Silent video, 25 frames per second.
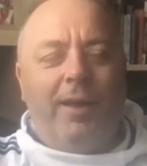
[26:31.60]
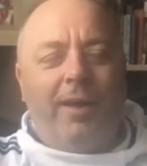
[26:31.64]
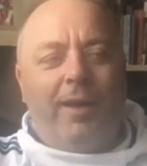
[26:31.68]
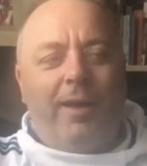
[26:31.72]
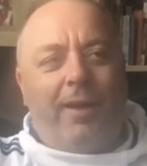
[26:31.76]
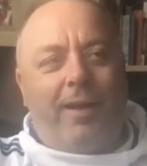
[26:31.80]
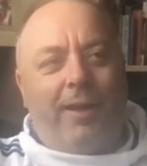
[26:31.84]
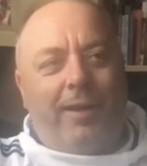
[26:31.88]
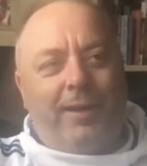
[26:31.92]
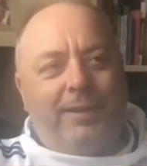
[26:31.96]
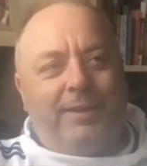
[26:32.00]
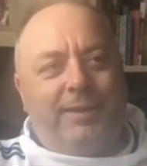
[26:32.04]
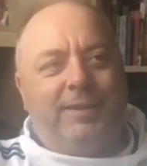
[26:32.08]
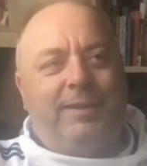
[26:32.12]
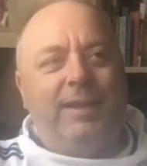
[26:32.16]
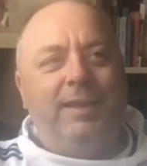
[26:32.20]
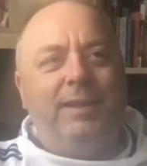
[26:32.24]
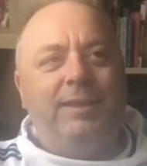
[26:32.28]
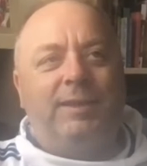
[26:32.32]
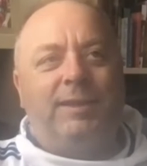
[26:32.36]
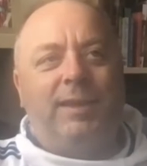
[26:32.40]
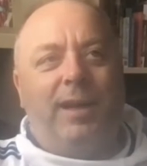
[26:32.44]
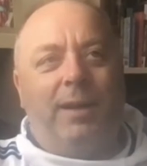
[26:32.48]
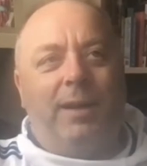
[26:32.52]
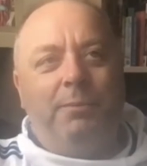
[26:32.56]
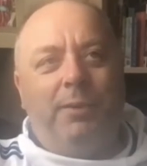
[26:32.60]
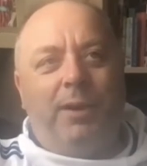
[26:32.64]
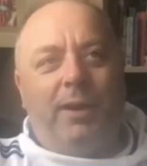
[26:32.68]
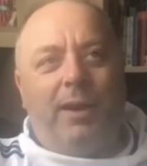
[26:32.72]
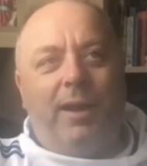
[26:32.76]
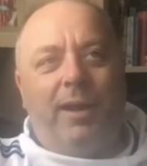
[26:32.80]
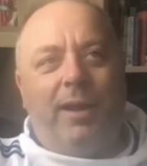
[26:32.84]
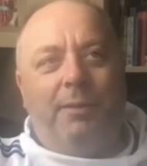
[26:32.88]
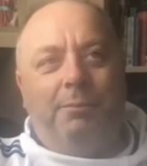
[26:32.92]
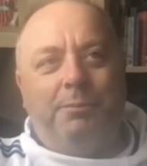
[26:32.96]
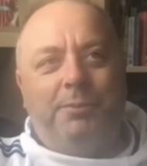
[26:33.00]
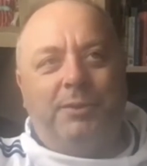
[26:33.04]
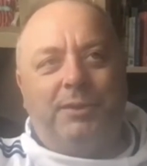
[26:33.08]
I see some
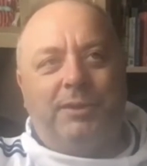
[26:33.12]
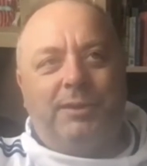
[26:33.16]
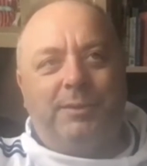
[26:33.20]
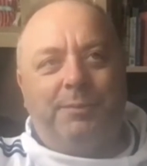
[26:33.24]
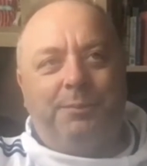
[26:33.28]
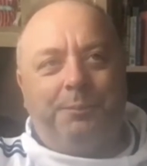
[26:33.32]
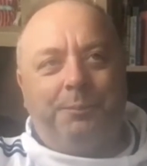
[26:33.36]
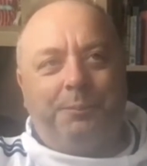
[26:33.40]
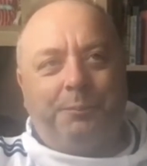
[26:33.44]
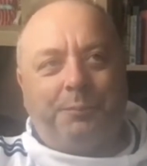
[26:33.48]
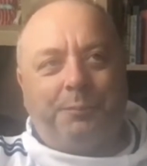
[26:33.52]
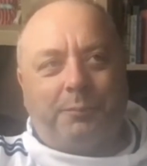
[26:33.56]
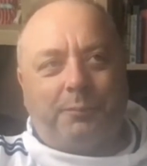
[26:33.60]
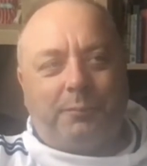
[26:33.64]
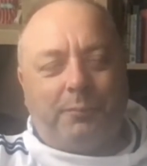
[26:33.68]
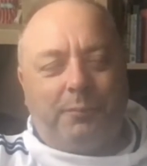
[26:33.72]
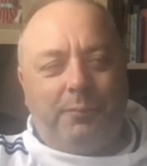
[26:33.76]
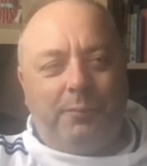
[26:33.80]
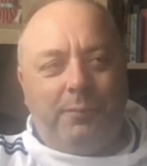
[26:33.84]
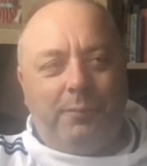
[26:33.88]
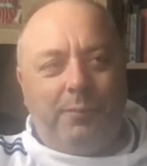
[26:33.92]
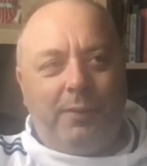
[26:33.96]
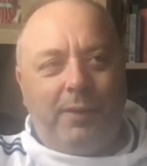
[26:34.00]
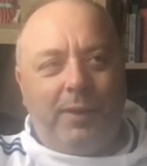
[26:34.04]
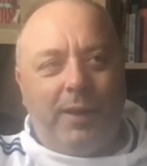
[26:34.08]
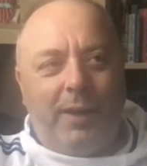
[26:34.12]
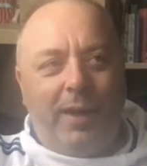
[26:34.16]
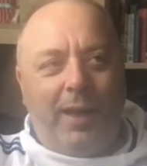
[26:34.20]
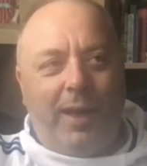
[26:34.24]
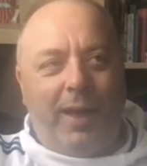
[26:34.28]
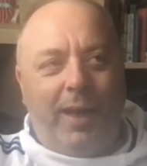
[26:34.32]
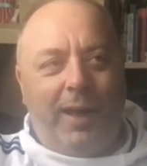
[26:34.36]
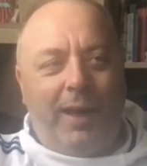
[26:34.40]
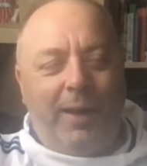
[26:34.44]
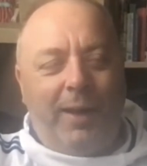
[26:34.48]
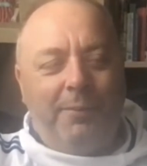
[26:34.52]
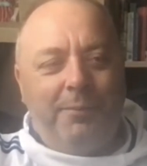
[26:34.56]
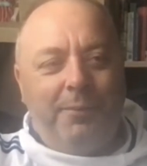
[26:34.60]
clubs
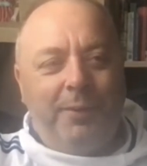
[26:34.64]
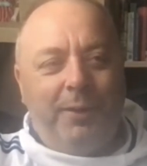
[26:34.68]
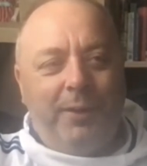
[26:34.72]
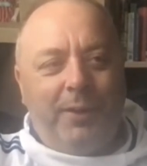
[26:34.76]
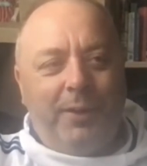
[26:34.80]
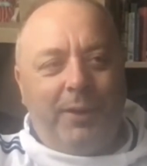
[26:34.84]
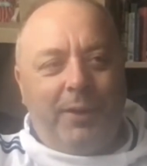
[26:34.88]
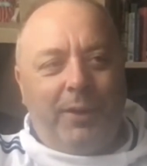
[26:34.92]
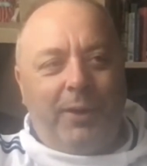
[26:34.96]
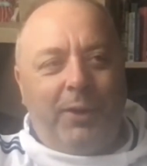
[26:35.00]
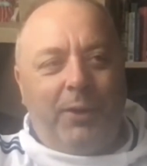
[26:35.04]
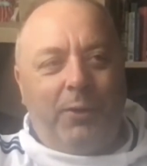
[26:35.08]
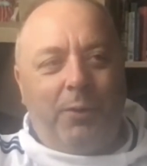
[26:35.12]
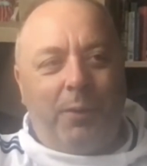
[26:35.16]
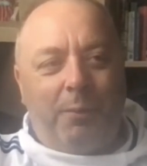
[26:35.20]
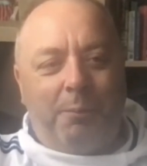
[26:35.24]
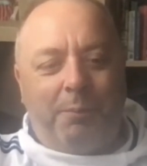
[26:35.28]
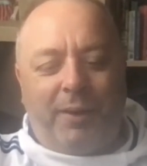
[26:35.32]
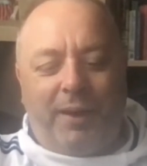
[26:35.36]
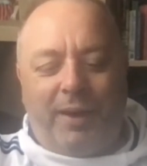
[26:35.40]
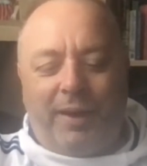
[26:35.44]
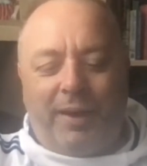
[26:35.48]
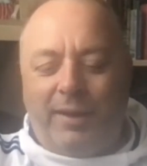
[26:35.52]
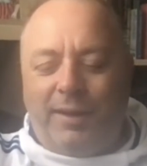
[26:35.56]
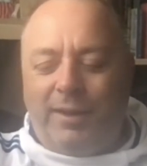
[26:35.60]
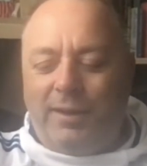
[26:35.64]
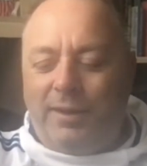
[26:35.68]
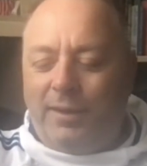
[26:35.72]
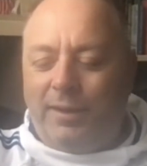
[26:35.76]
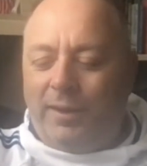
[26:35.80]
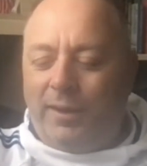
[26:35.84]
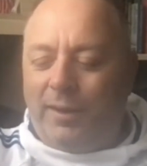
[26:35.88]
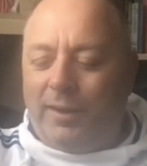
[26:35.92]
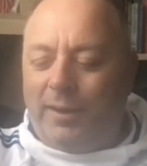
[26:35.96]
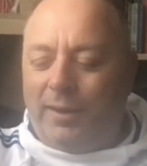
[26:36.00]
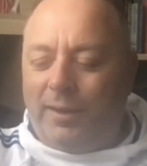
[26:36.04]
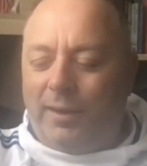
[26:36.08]
who are playing at